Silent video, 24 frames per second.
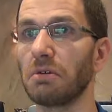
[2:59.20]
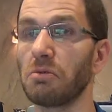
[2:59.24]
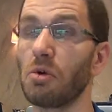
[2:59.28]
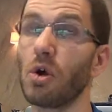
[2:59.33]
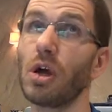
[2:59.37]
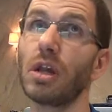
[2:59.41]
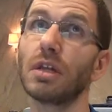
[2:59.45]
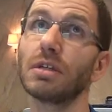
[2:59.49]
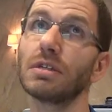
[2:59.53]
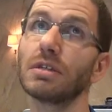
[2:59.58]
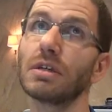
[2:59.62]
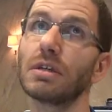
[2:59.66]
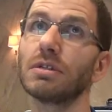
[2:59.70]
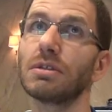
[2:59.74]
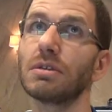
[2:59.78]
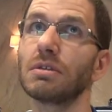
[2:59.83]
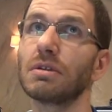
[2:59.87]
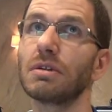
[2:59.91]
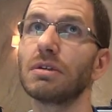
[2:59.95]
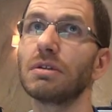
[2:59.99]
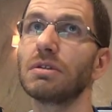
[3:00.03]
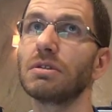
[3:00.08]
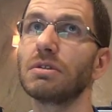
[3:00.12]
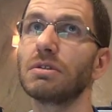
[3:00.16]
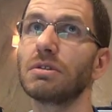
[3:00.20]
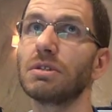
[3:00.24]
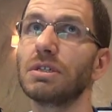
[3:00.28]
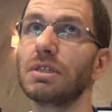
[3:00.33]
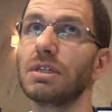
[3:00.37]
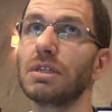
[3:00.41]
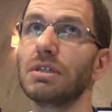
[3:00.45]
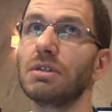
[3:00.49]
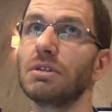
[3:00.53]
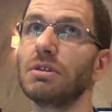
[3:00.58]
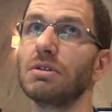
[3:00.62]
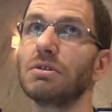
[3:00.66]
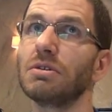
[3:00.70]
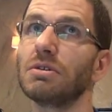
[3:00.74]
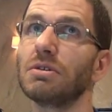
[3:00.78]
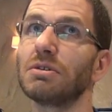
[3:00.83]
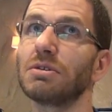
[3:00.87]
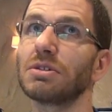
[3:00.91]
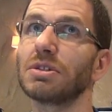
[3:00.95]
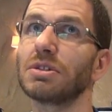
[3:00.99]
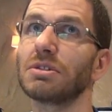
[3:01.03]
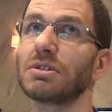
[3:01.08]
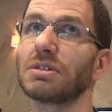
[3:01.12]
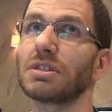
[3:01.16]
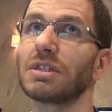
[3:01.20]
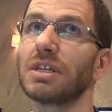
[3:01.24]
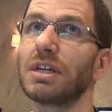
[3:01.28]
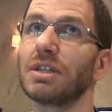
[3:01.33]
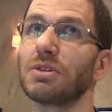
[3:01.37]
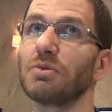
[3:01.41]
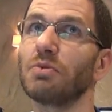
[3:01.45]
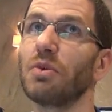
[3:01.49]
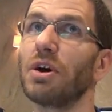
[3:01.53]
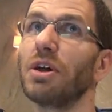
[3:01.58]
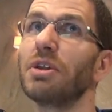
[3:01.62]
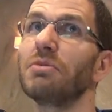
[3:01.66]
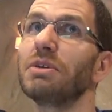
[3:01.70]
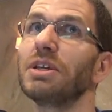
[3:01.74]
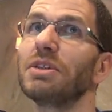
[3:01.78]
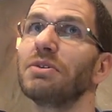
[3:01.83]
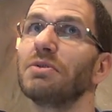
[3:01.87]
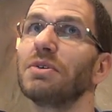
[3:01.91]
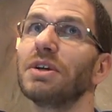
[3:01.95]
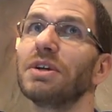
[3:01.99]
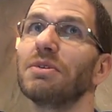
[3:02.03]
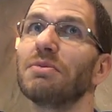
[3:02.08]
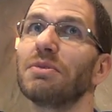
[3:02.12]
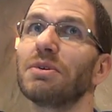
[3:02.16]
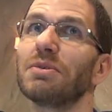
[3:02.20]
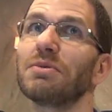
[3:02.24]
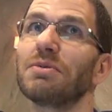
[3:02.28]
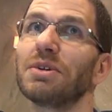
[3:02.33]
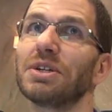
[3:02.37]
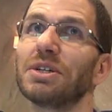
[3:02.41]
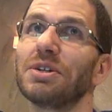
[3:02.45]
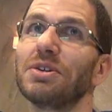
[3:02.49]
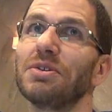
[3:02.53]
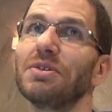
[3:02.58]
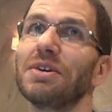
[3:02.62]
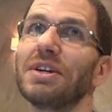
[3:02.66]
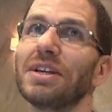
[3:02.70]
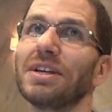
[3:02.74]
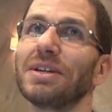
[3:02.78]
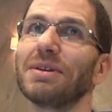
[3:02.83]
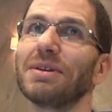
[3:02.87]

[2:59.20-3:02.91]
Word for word: Well, it's also good to see new users that want to be doing what we're doing.